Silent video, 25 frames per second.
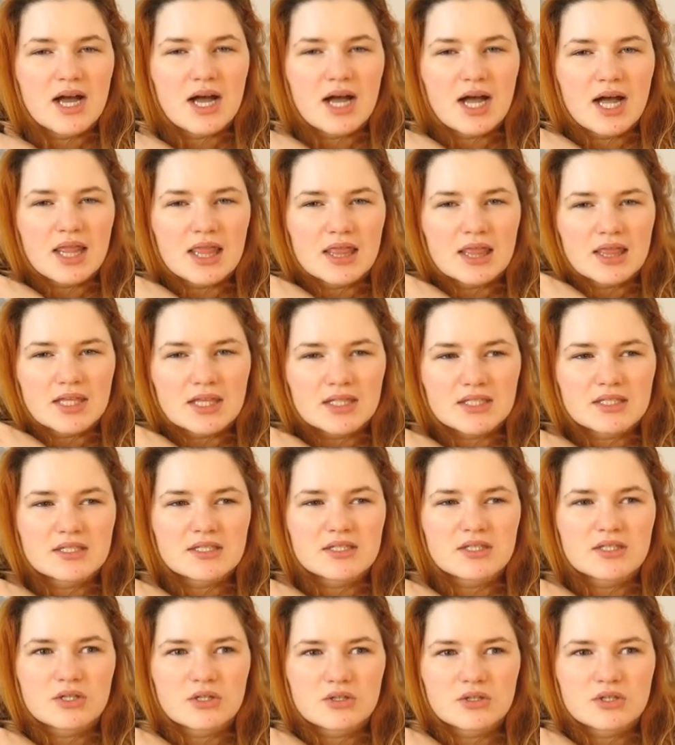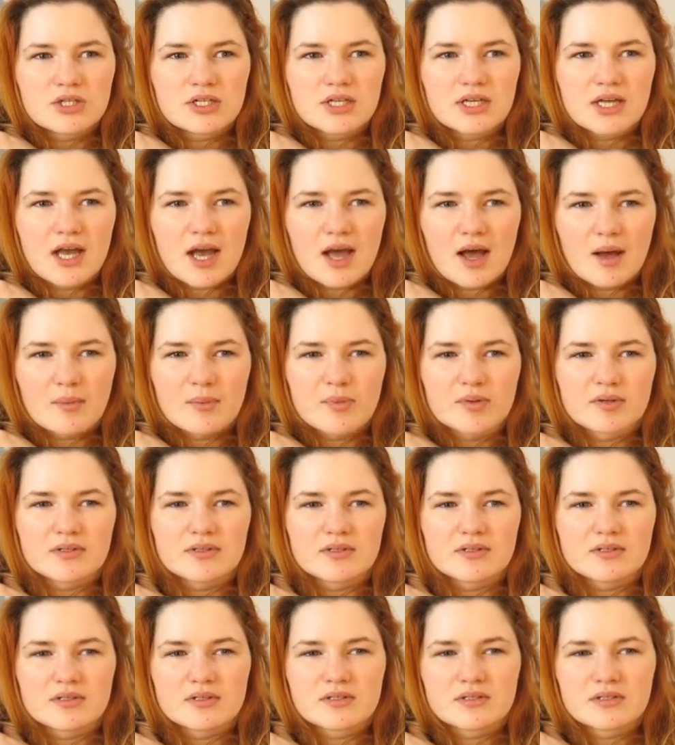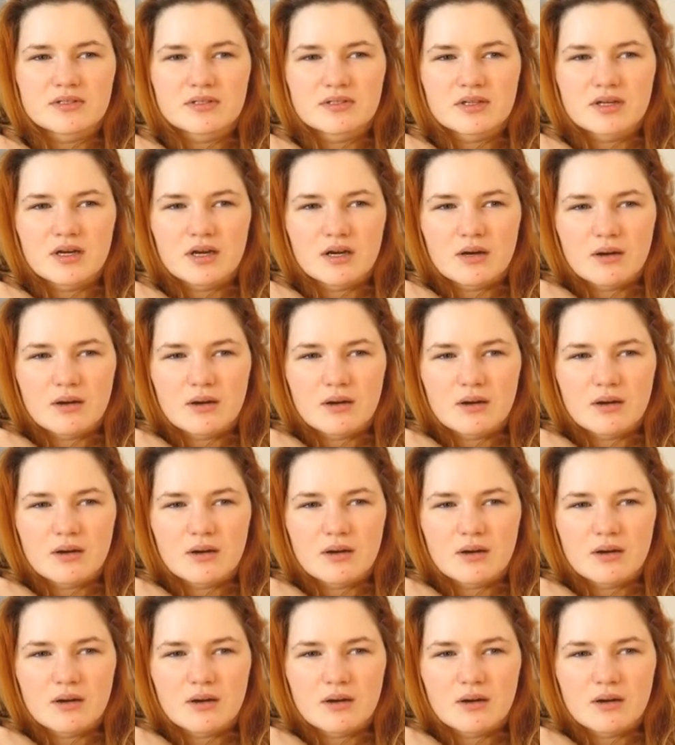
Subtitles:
And this usually happens